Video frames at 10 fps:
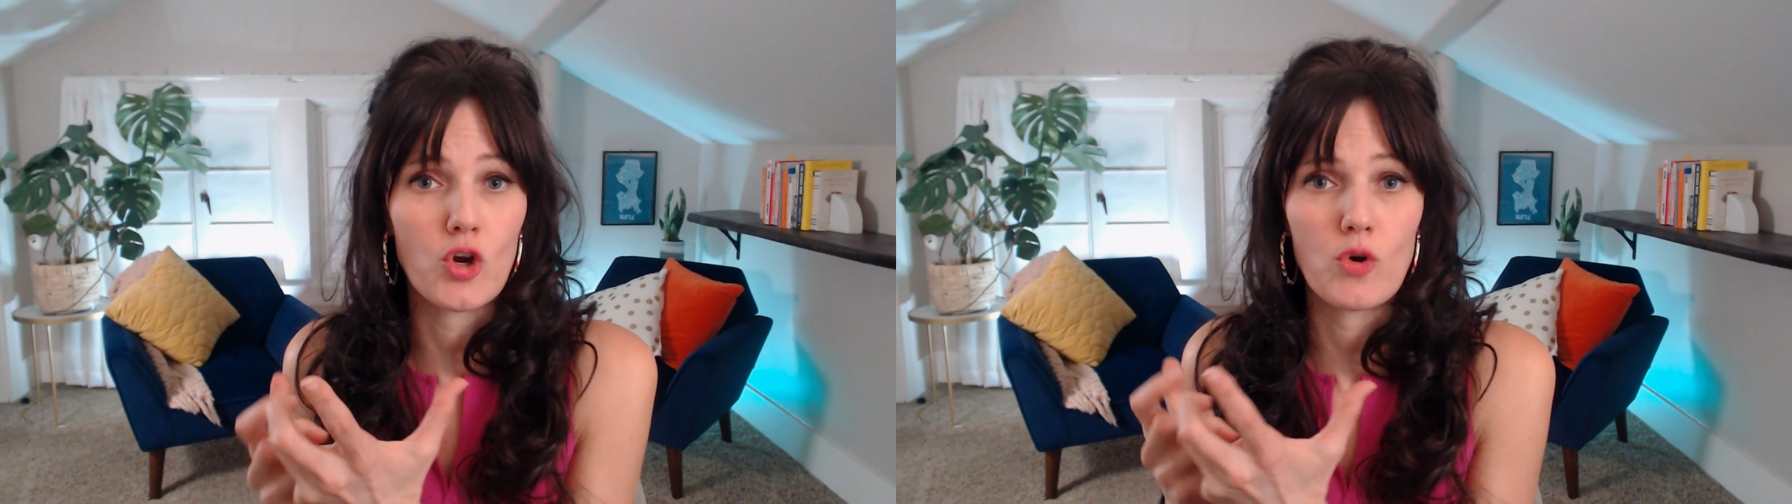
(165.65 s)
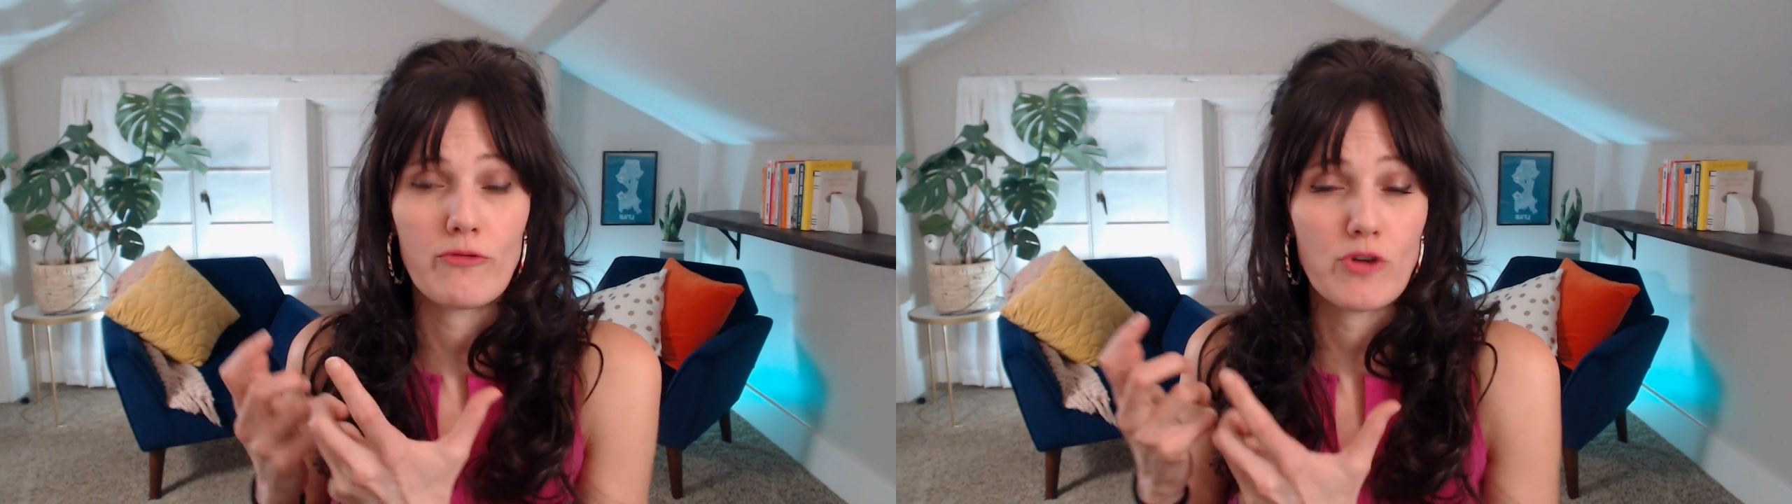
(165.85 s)

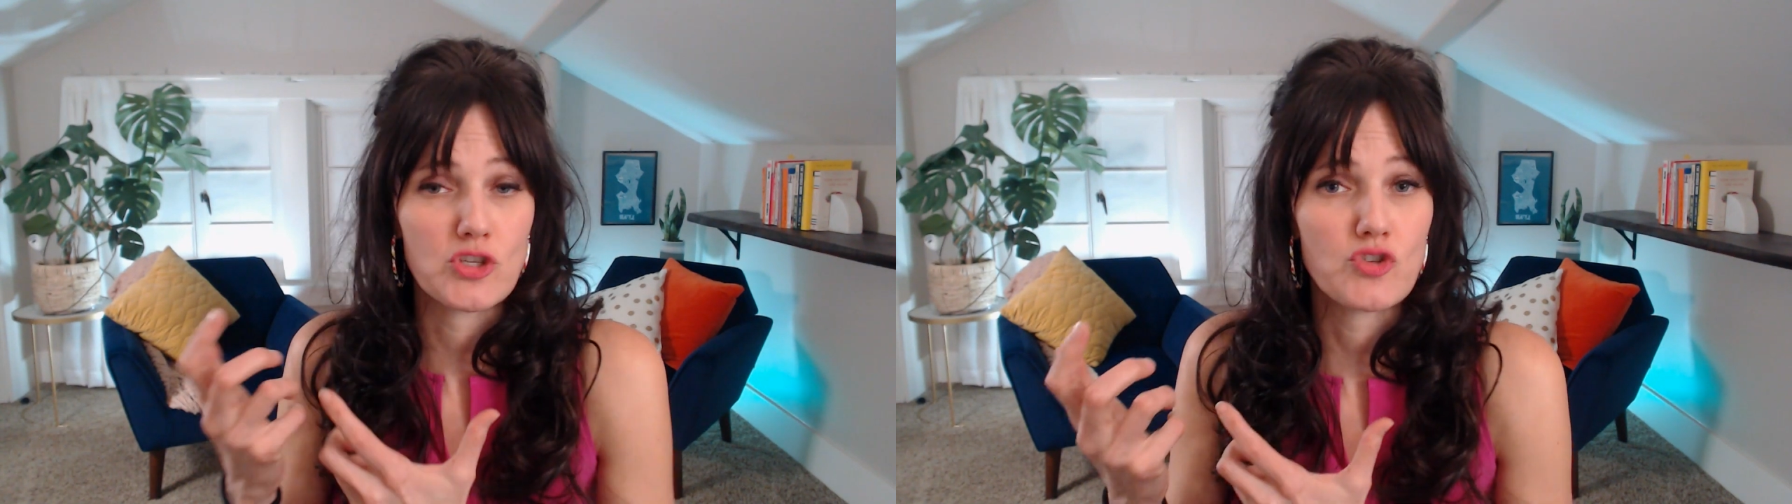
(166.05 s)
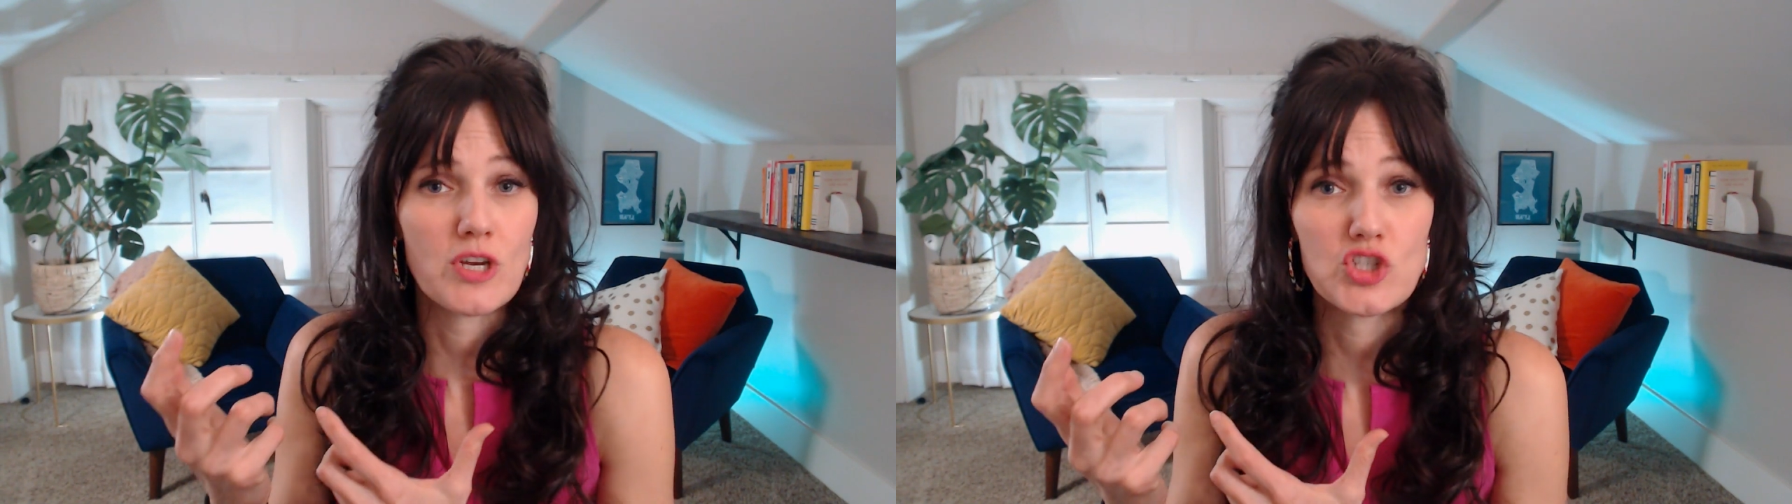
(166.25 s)
or
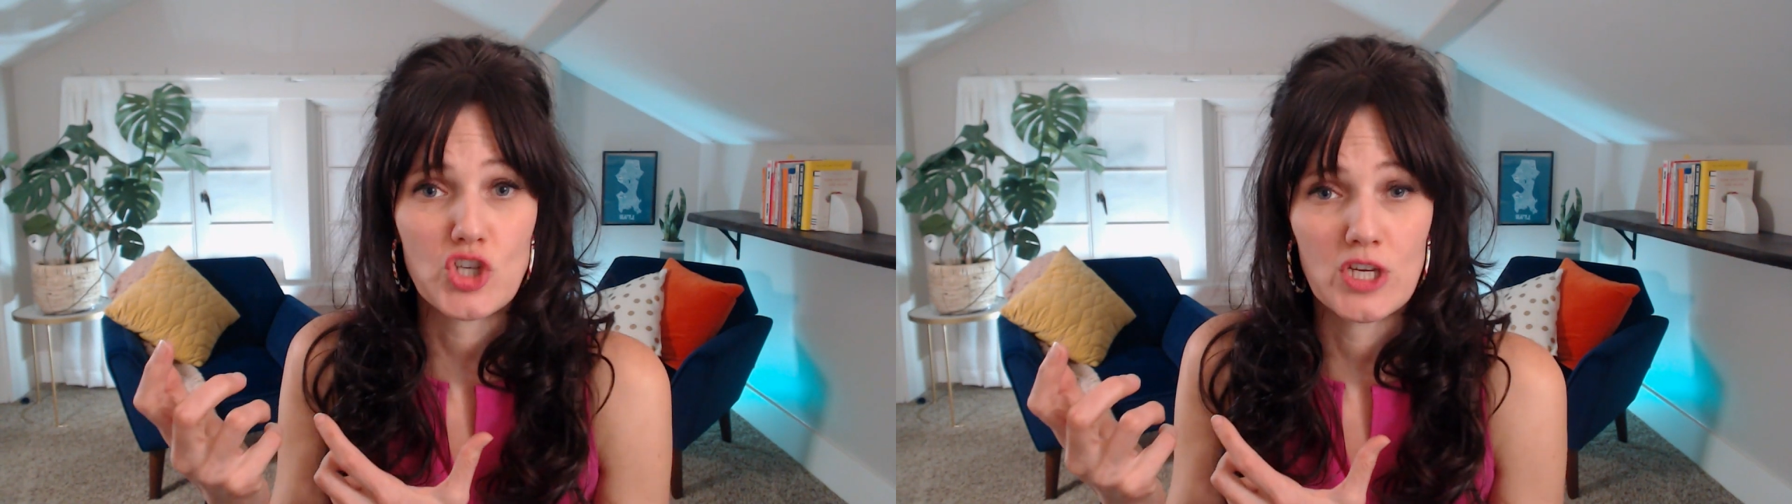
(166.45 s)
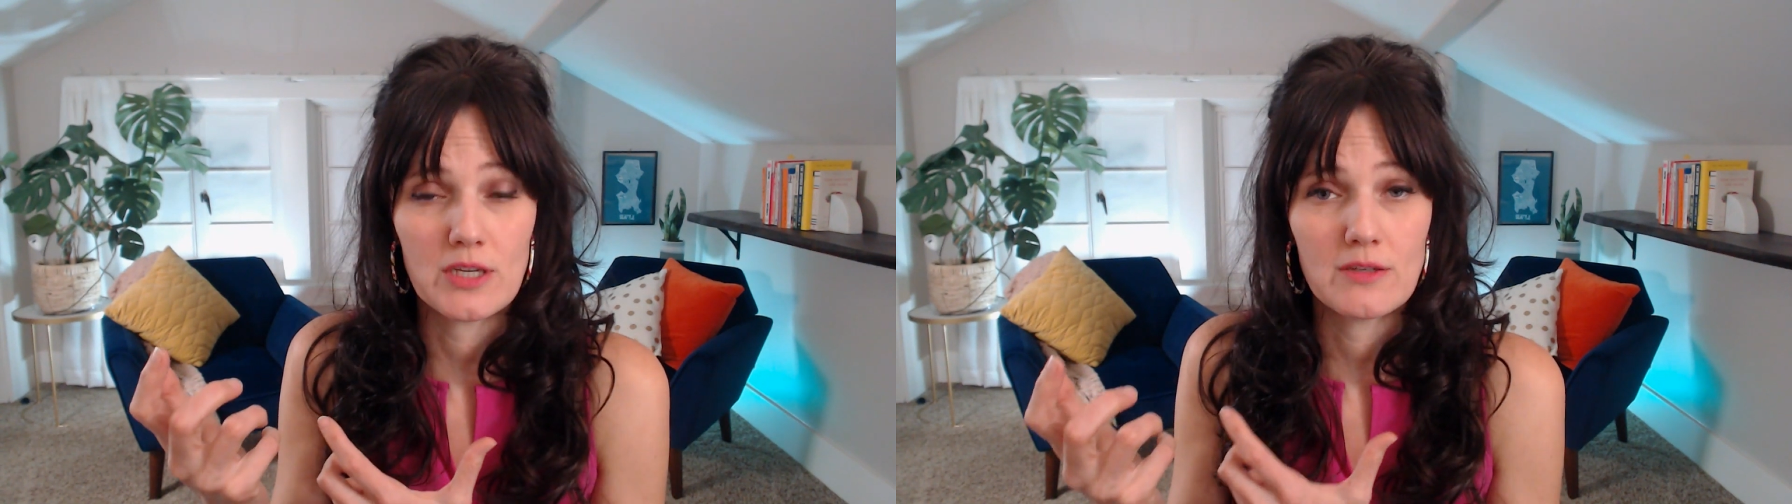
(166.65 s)

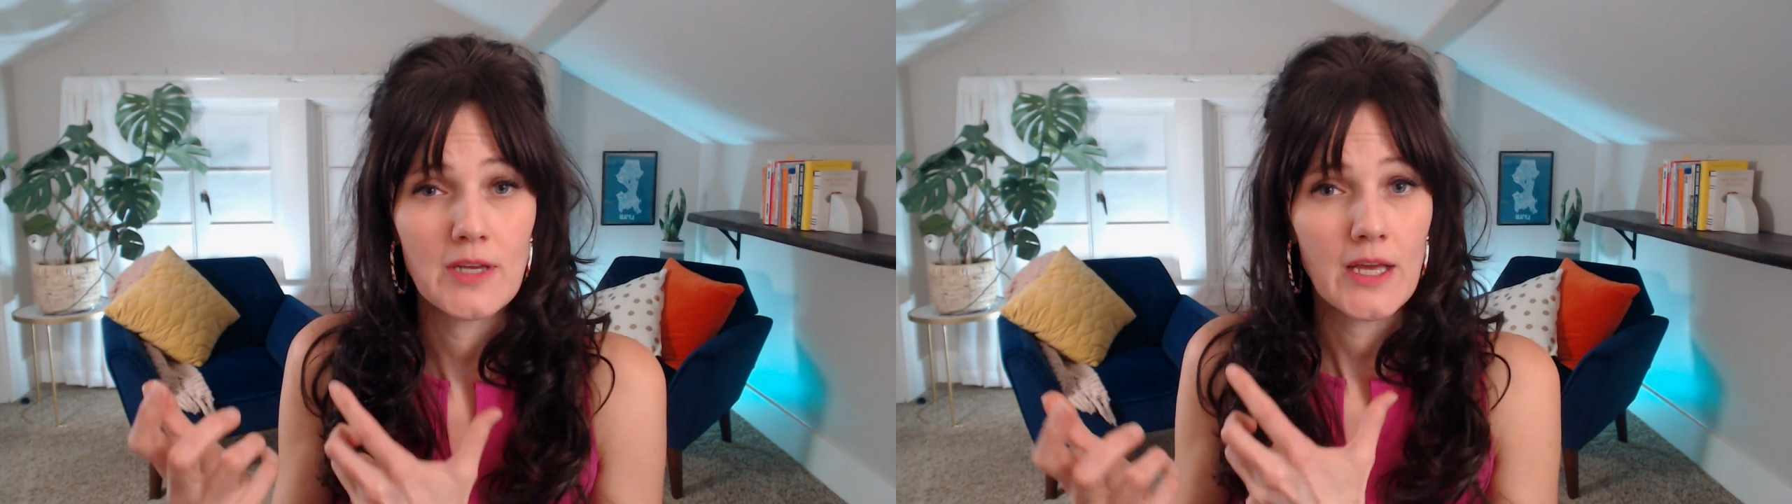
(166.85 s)
frustration,